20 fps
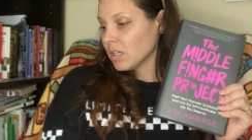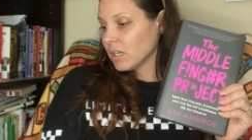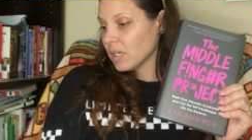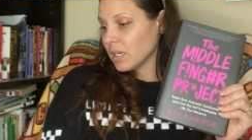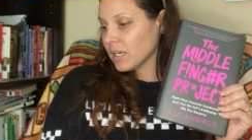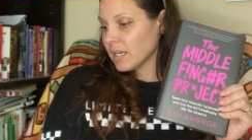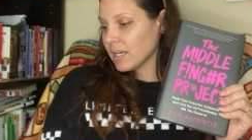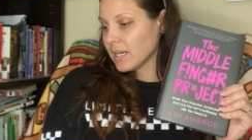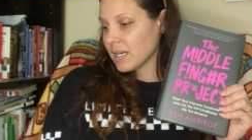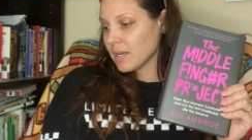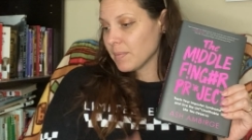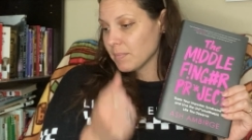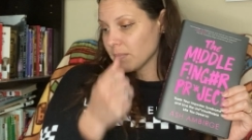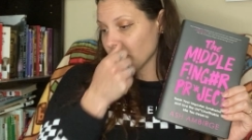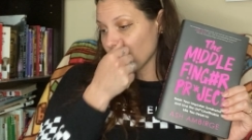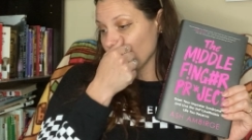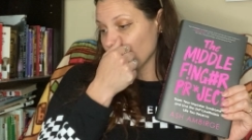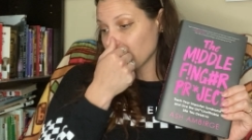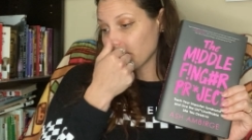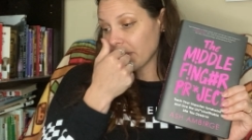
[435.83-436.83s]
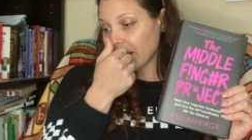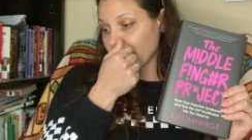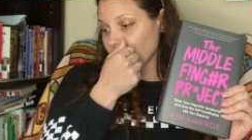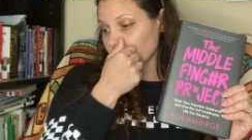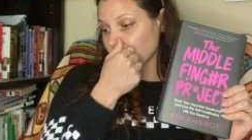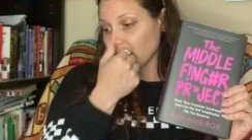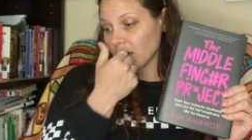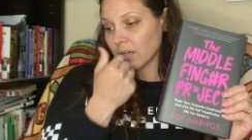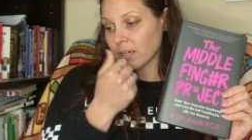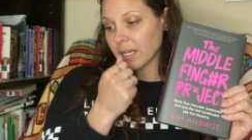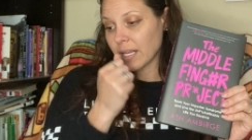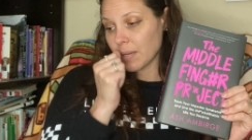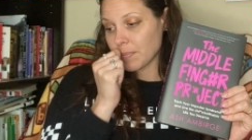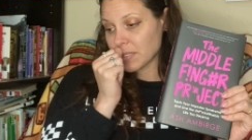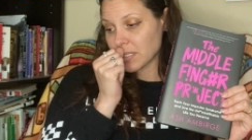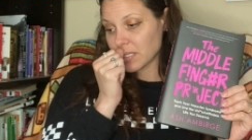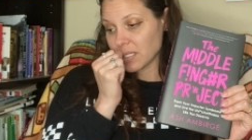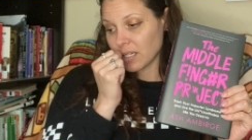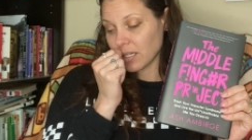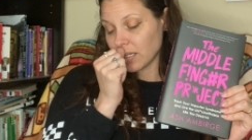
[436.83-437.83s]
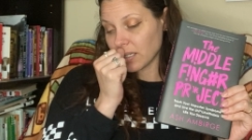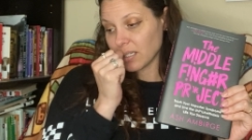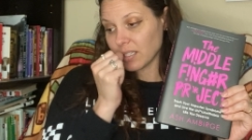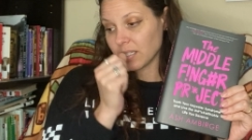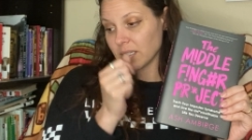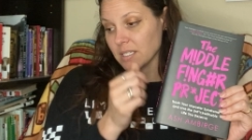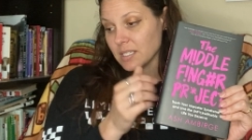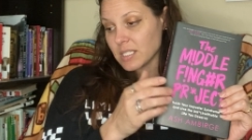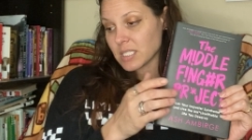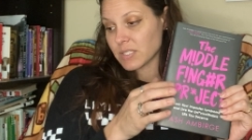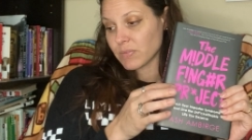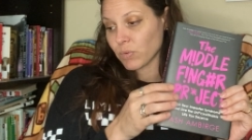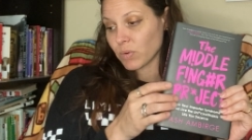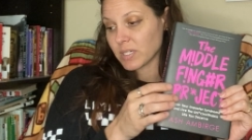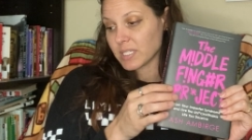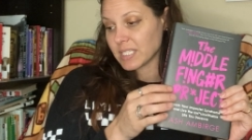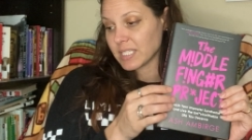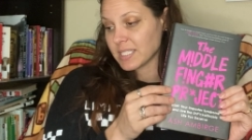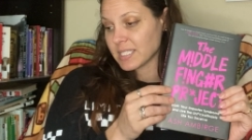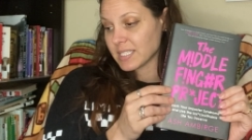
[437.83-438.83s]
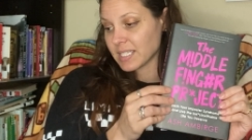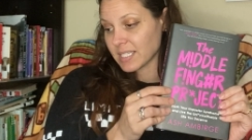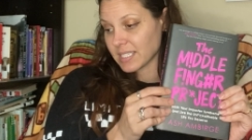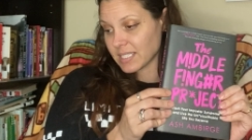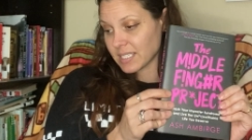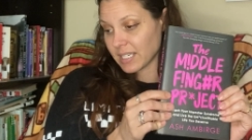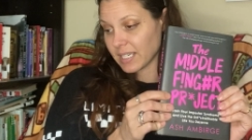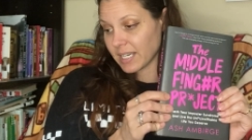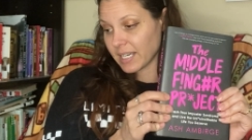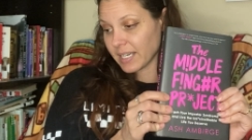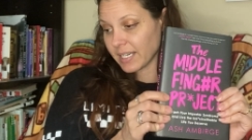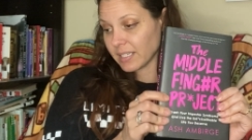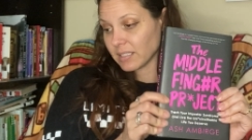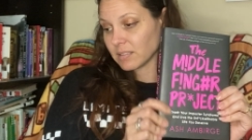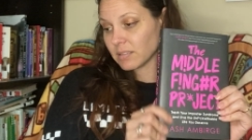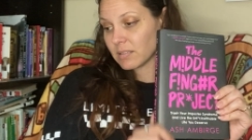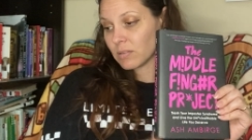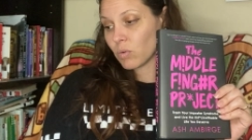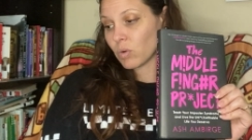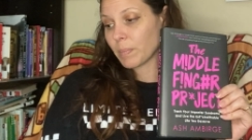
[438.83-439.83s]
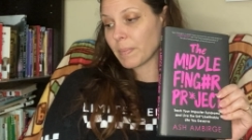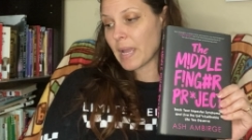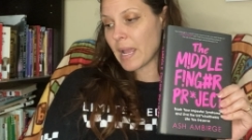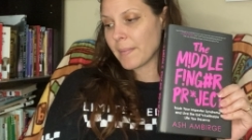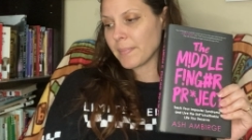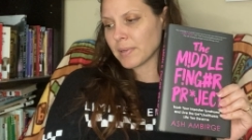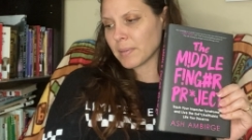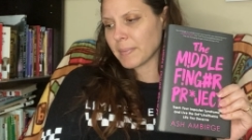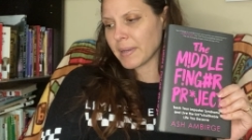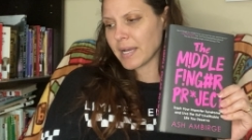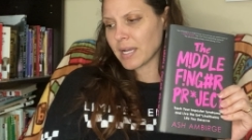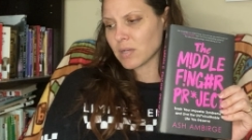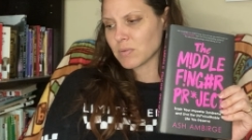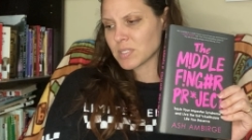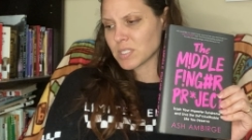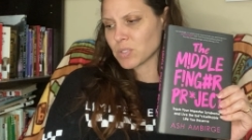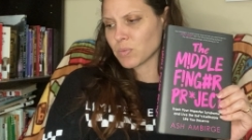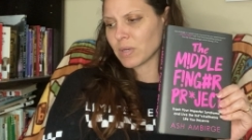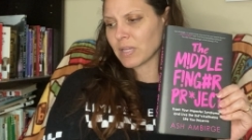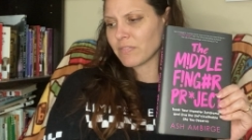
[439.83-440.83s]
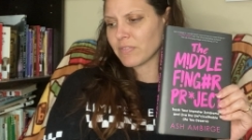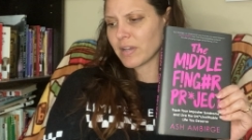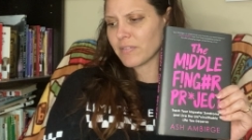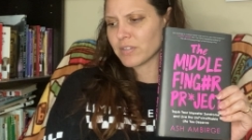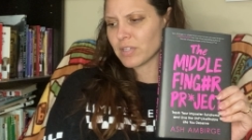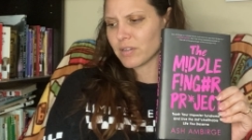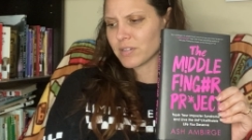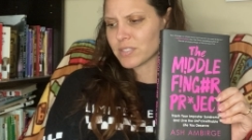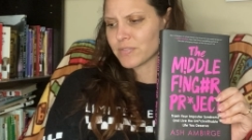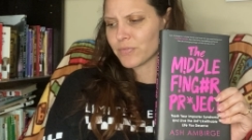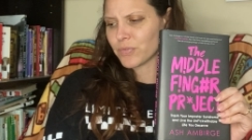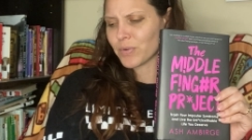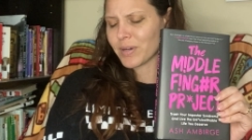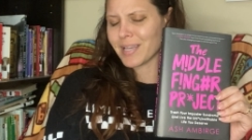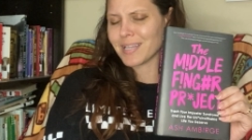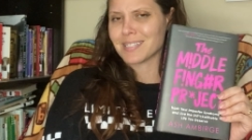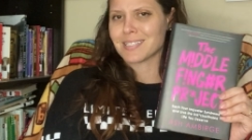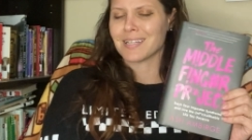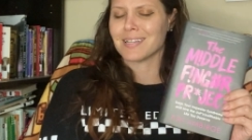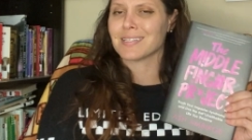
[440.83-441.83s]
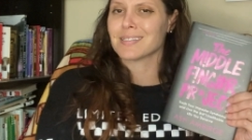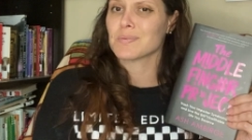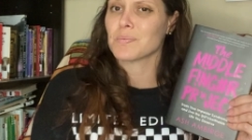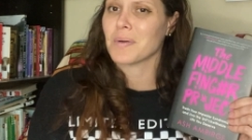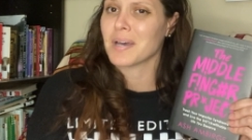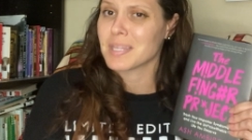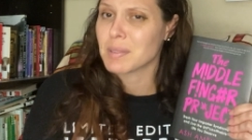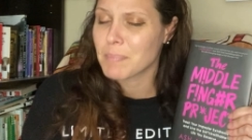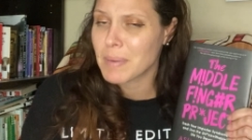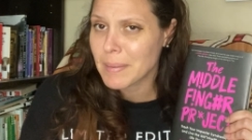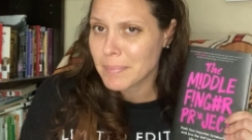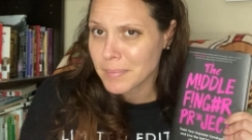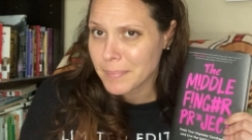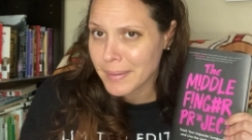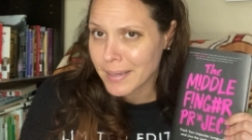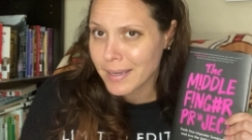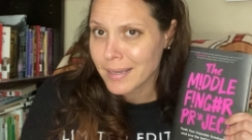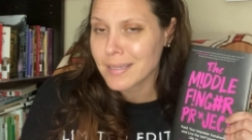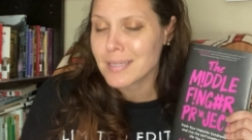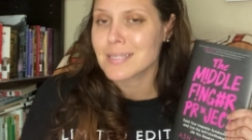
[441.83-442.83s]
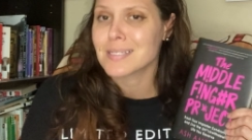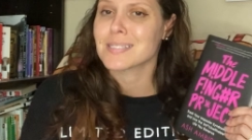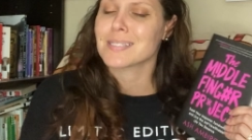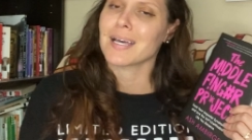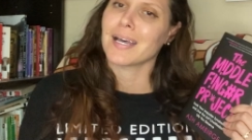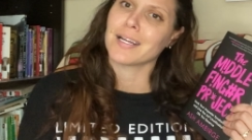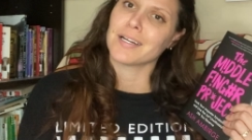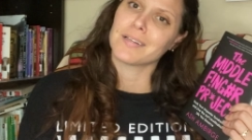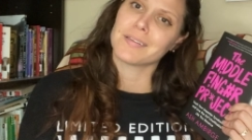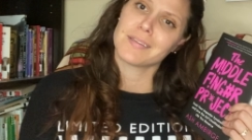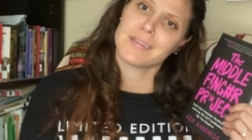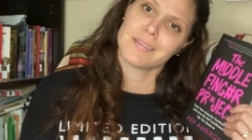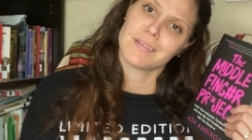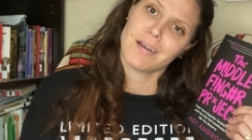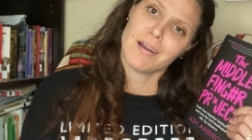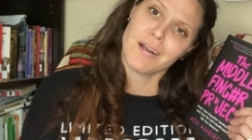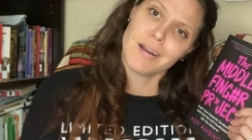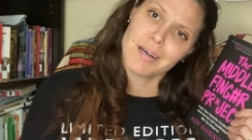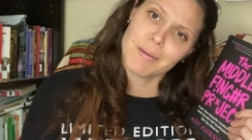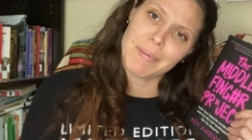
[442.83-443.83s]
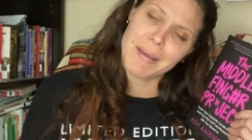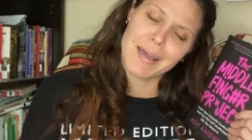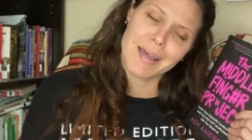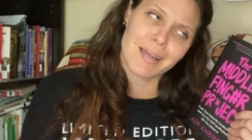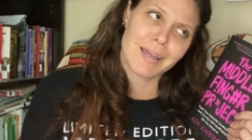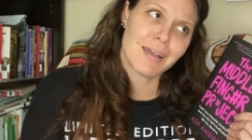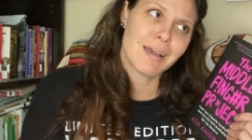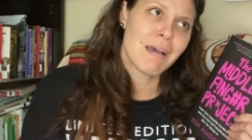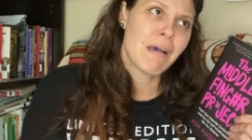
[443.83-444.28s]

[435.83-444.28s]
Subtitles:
Hardback on Amazon is $14.69, or paperback was $25.48. Why the paperback is higher than the hardback,